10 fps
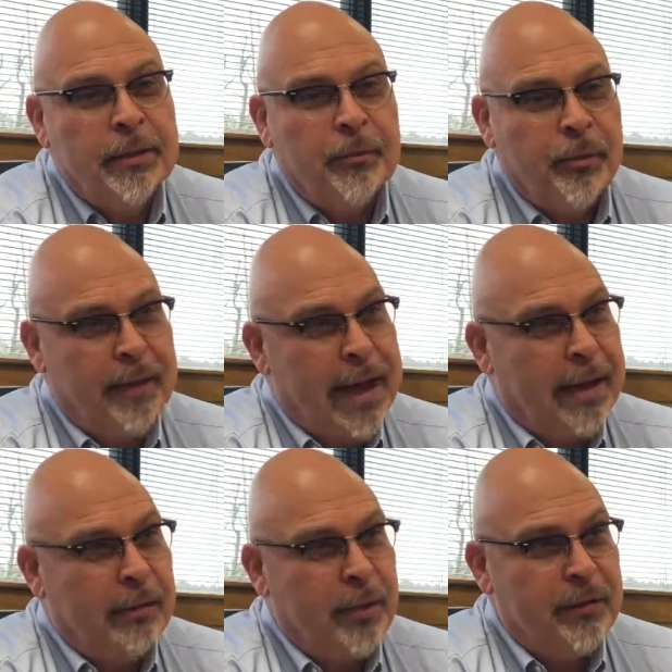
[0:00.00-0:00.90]
when you've
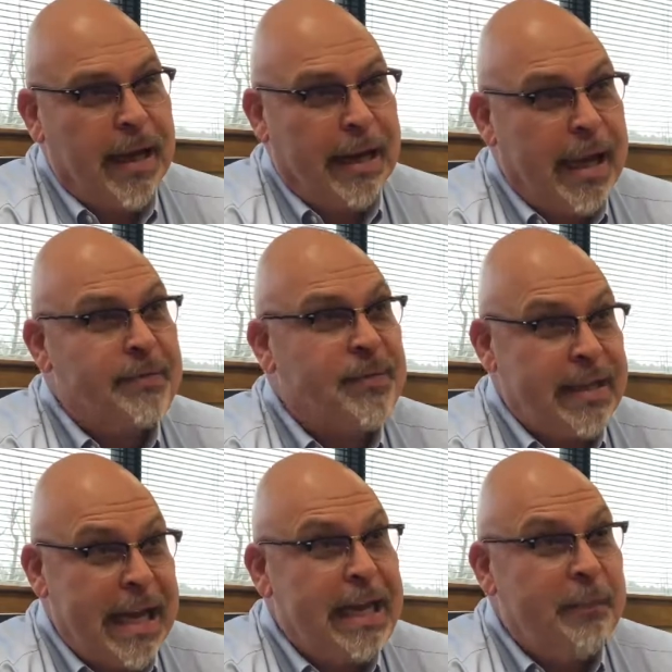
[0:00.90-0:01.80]
got a lot of
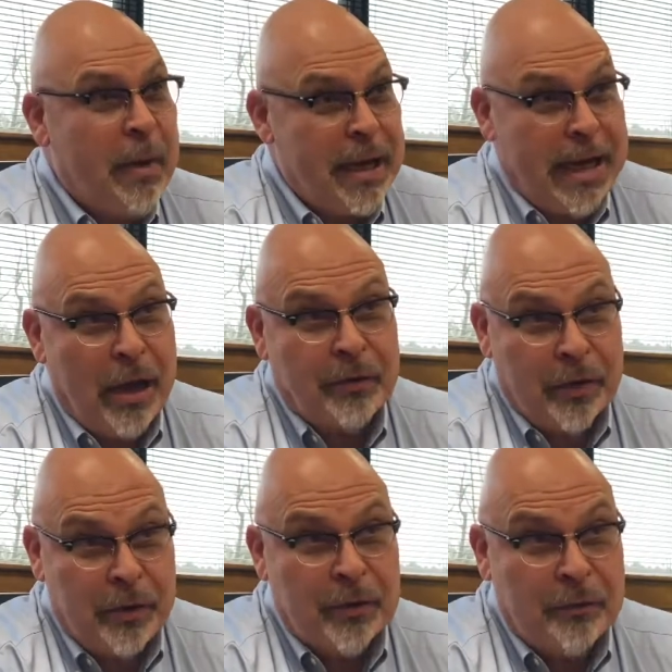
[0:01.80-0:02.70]
standing money out
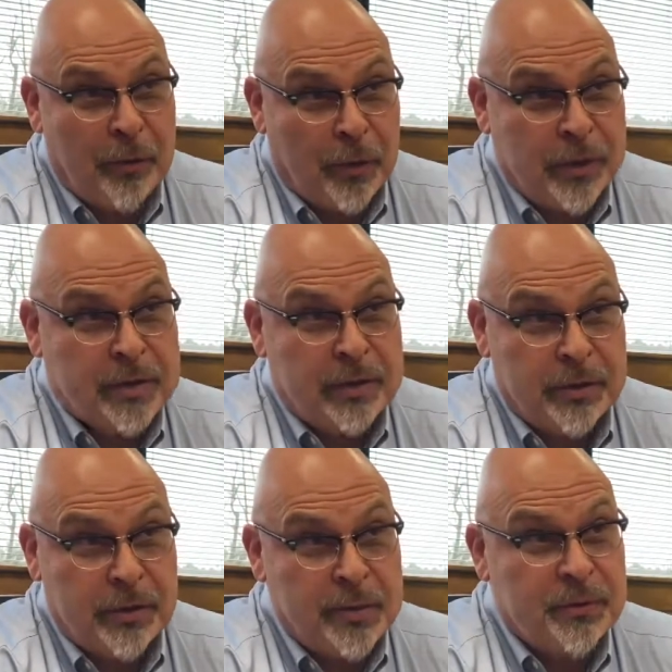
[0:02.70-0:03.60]
there in the forest in
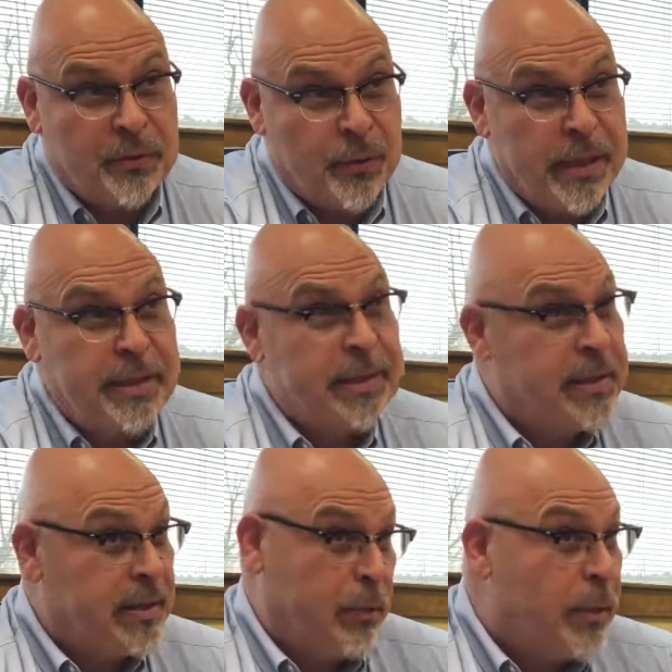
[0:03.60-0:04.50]
terms of trees,
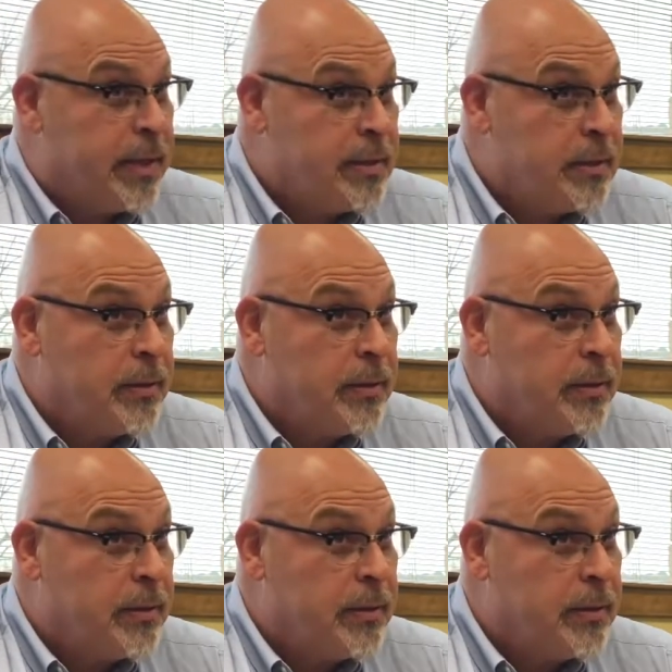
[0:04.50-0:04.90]
it's at risk.